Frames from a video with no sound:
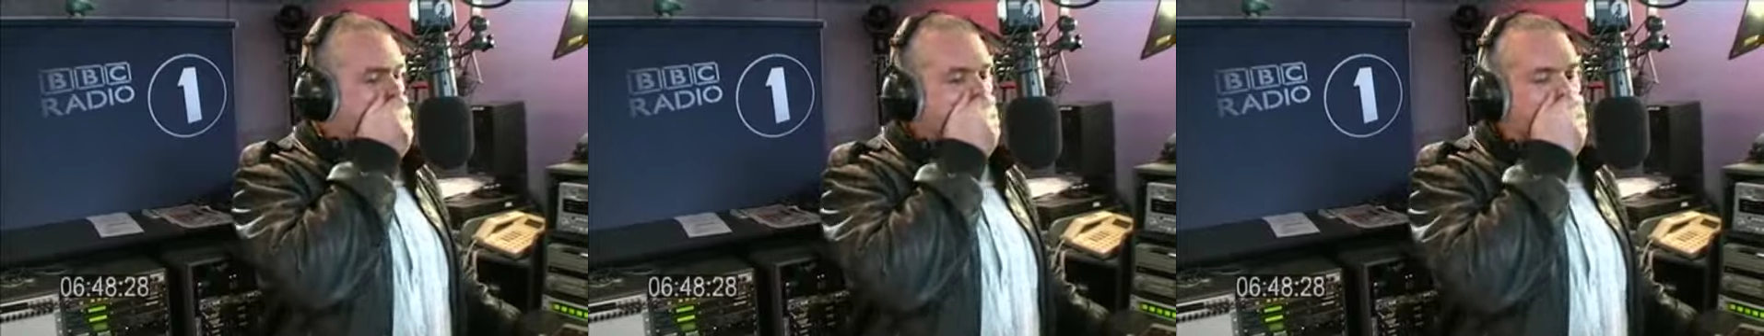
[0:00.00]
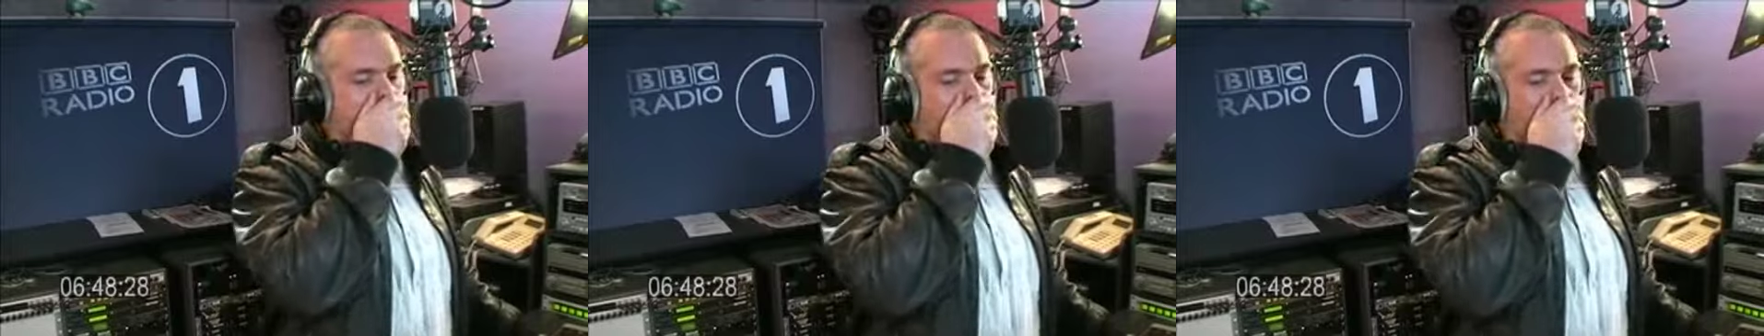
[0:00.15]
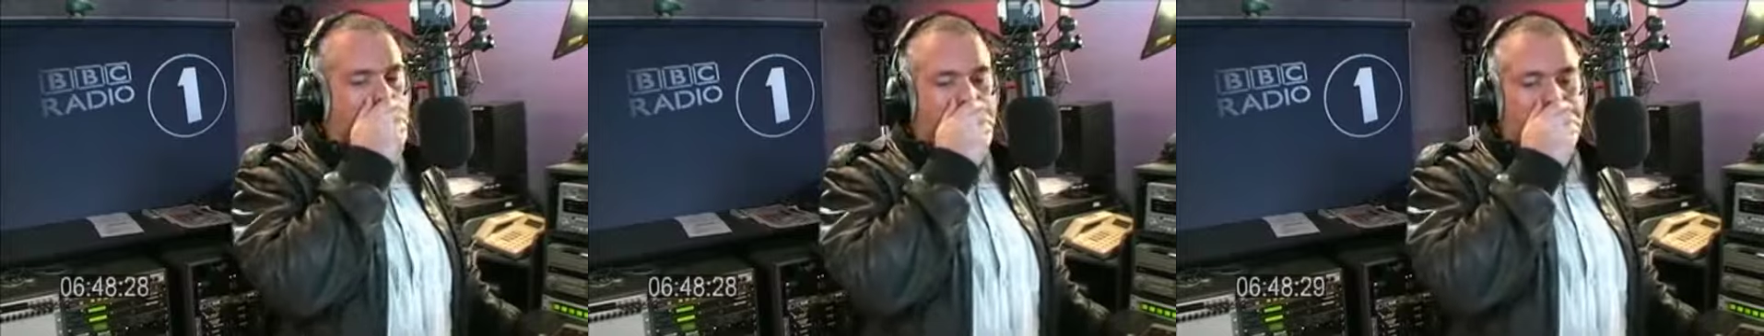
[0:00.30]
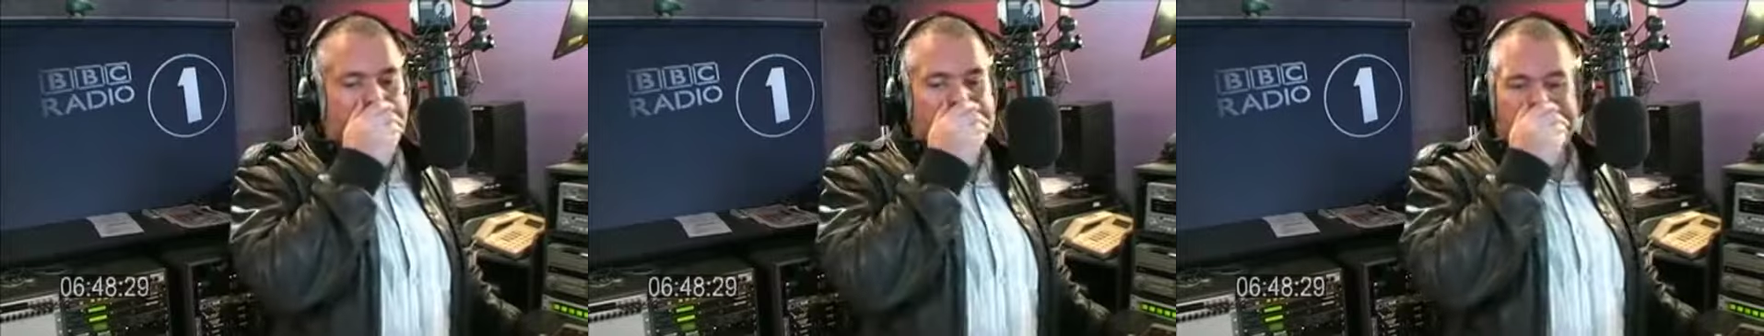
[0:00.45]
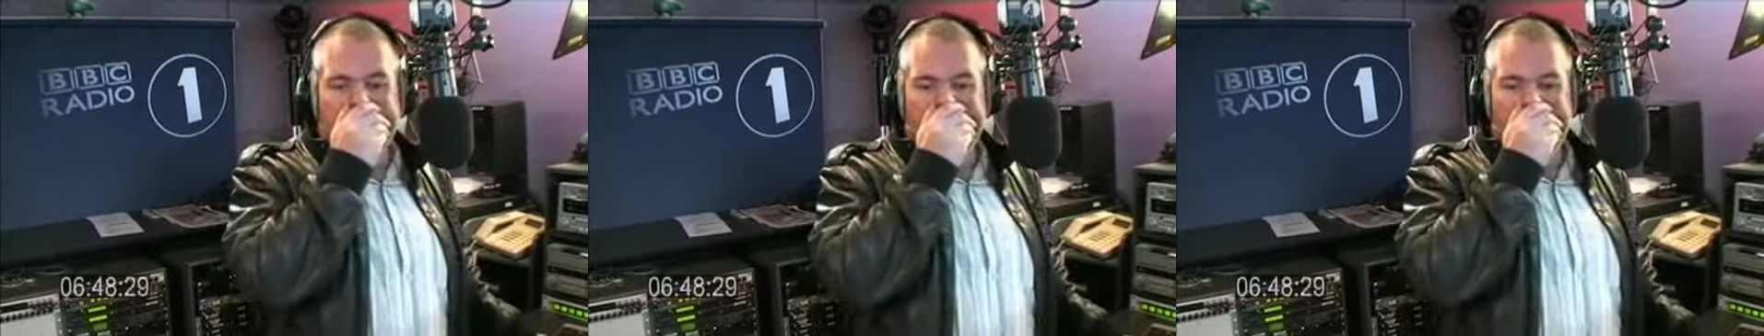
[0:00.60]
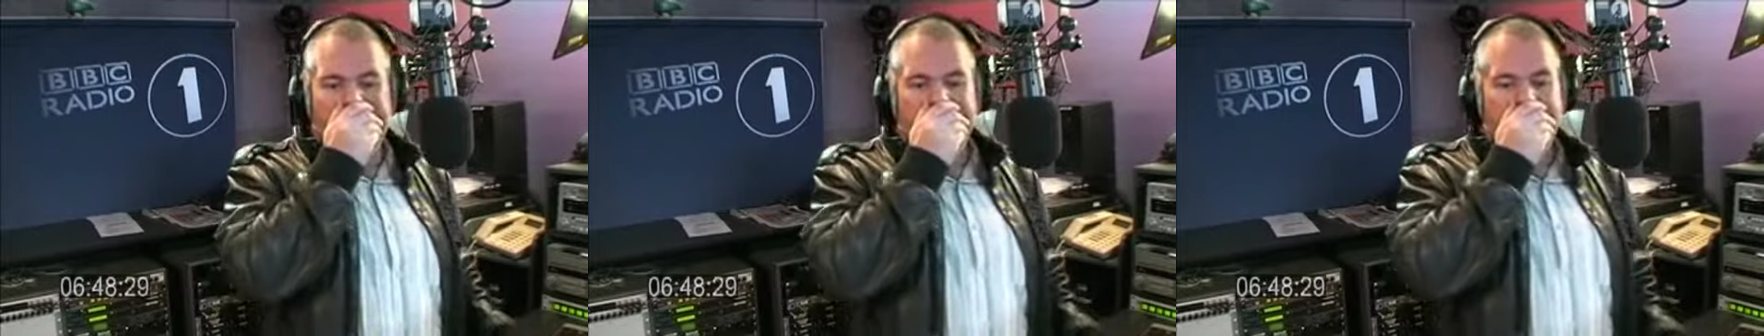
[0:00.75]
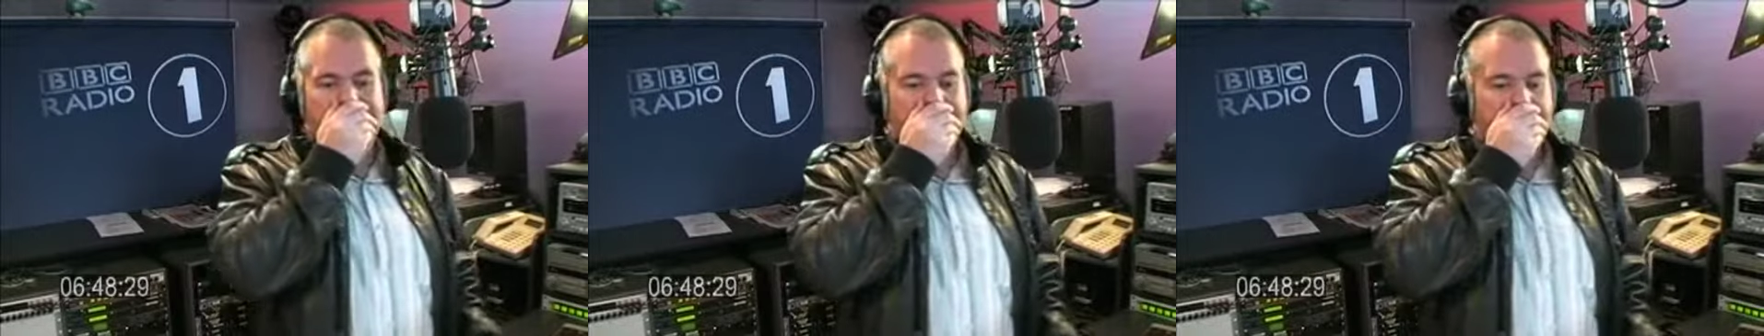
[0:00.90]
that the door?
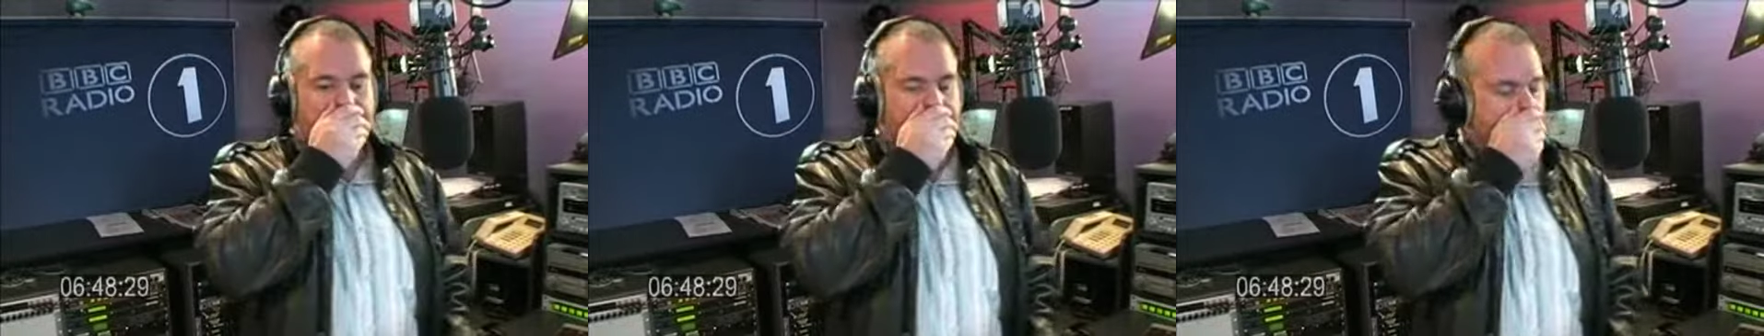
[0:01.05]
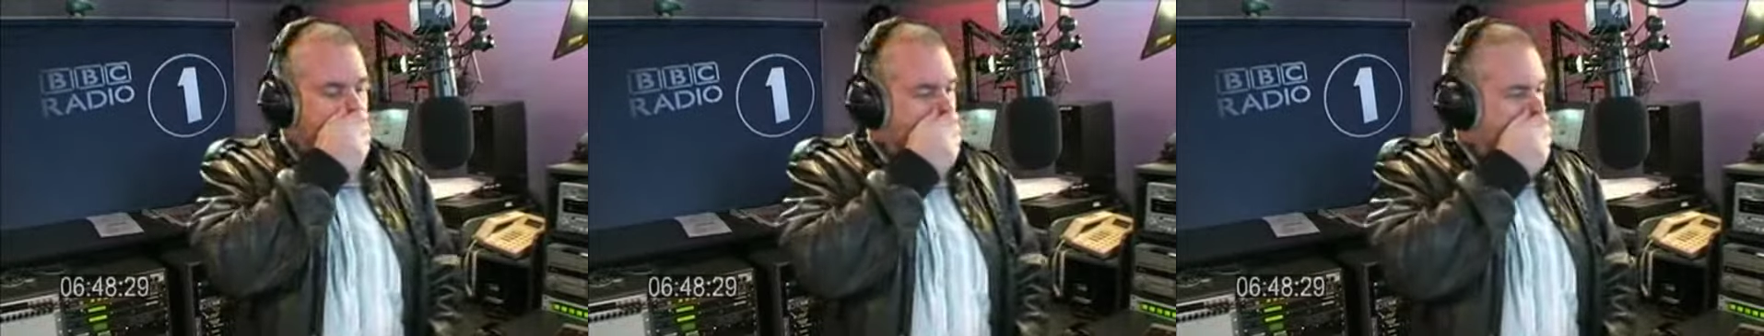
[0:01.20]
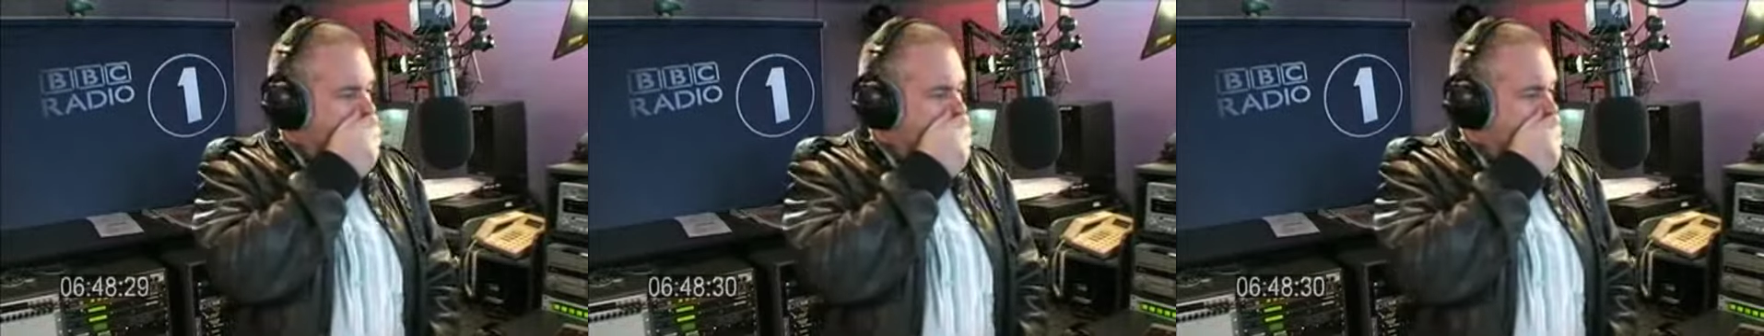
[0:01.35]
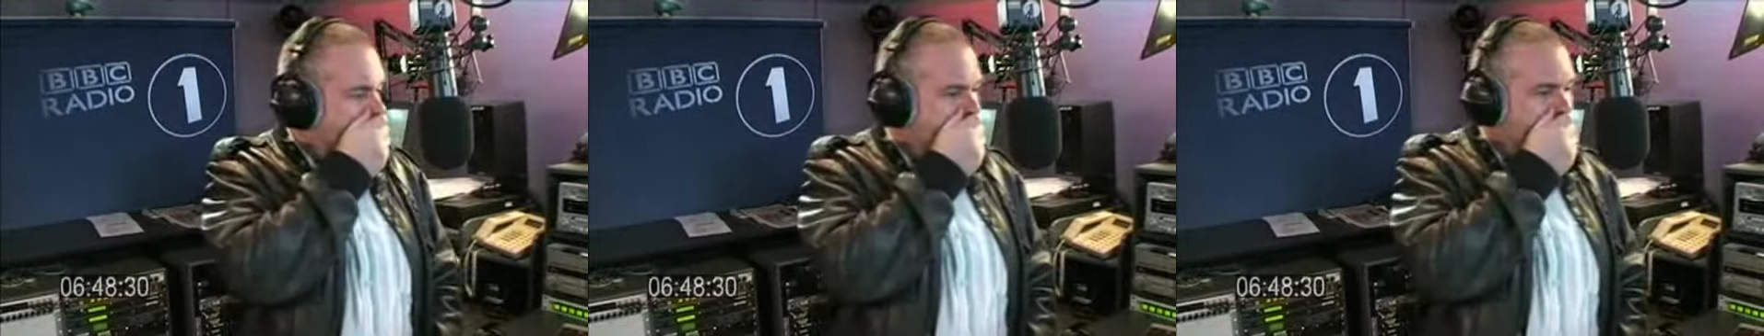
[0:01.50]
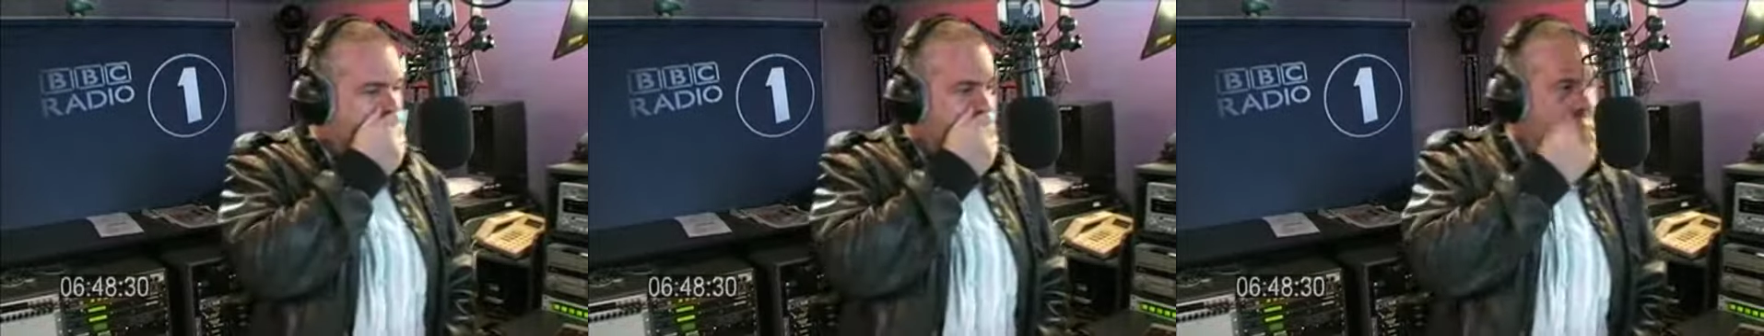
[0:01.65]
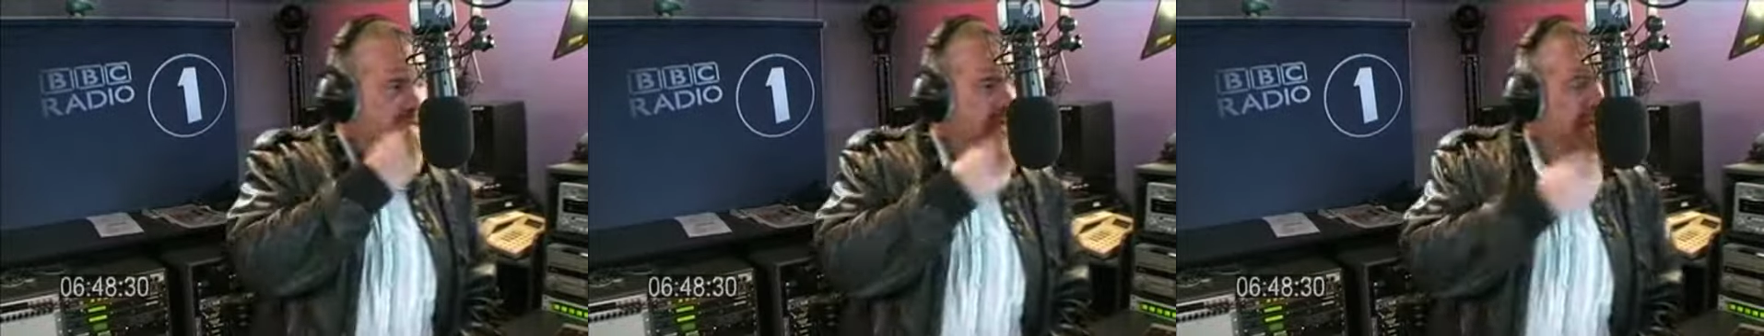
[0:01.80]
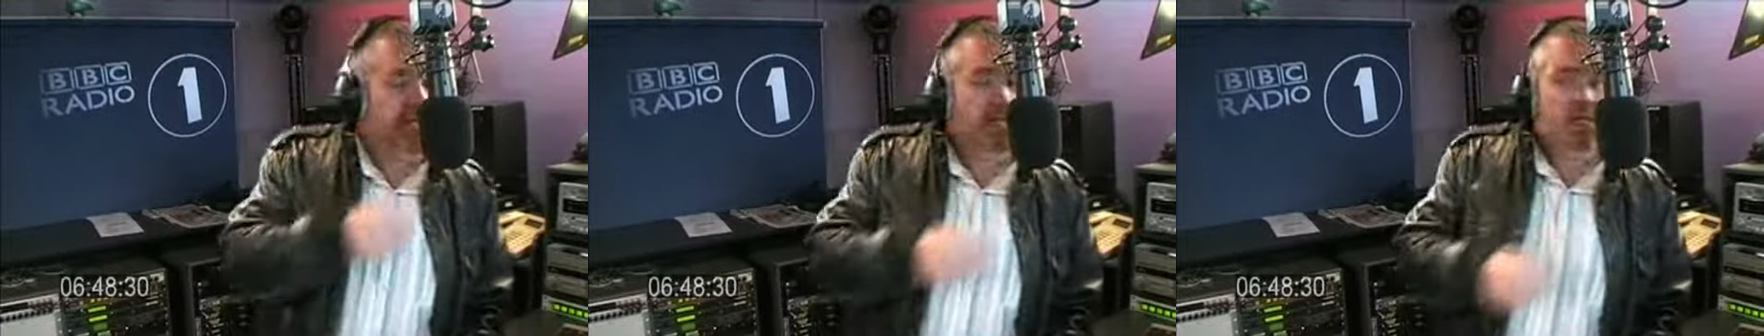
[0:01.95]
Oh, sorry about that."
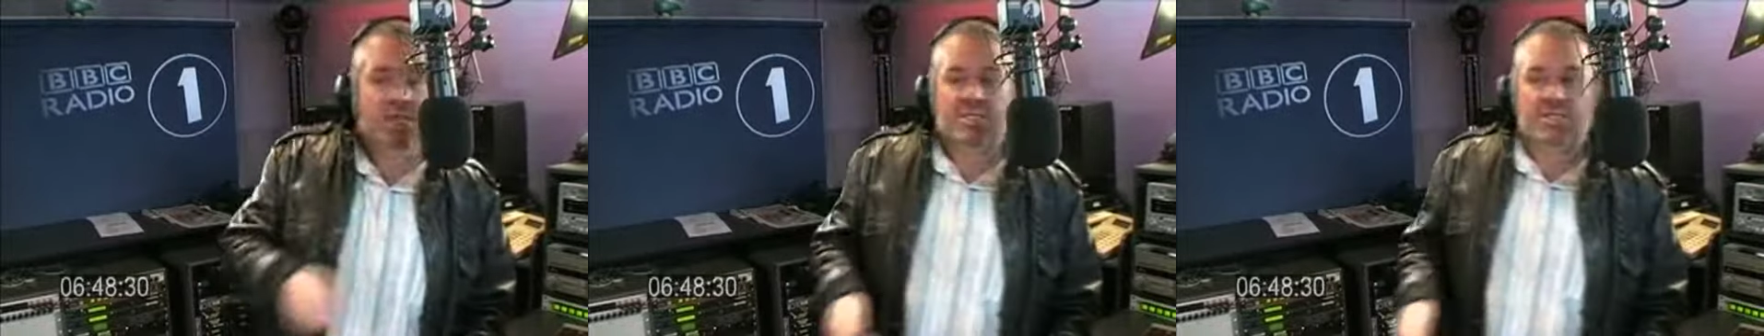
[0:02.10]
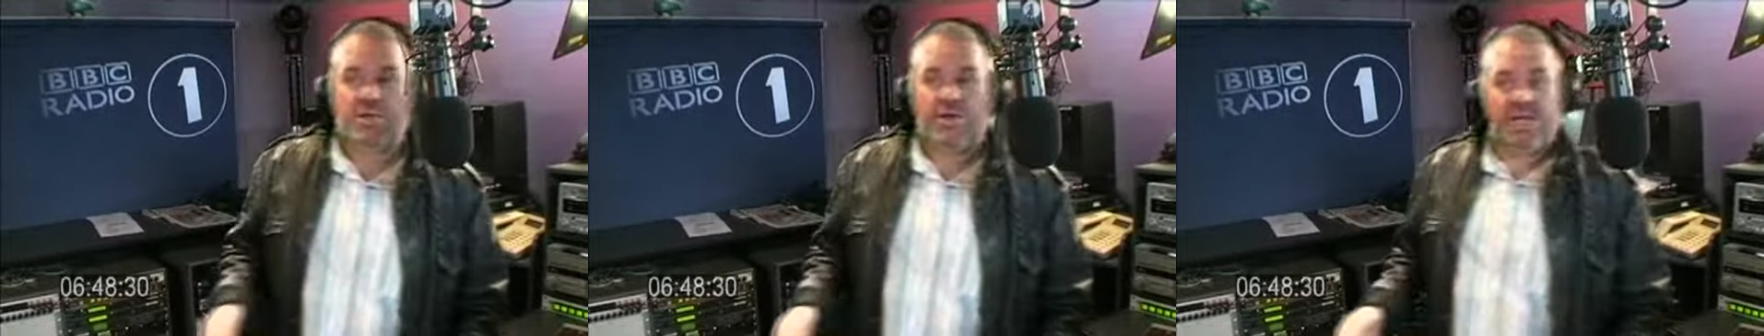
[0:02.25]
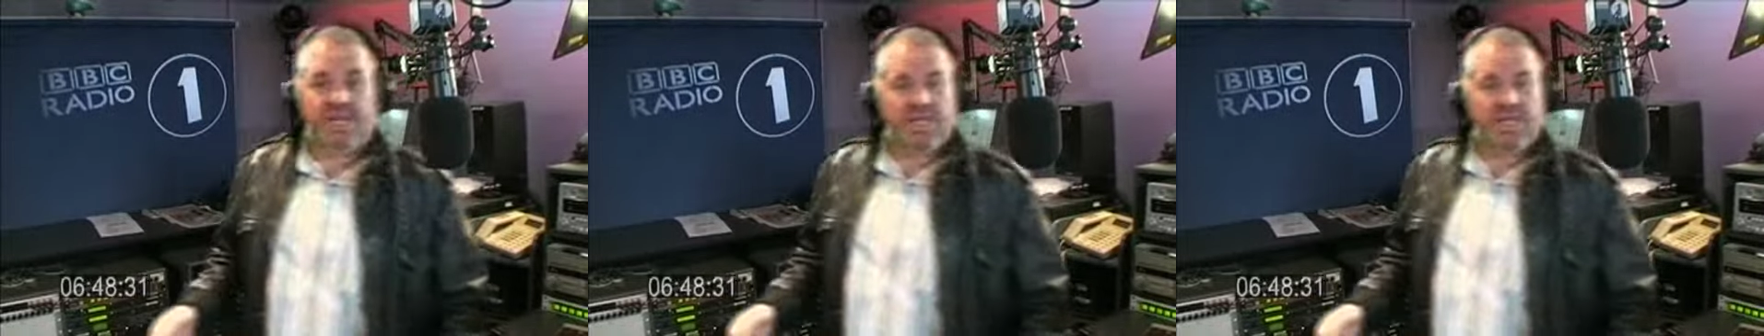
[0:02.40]
So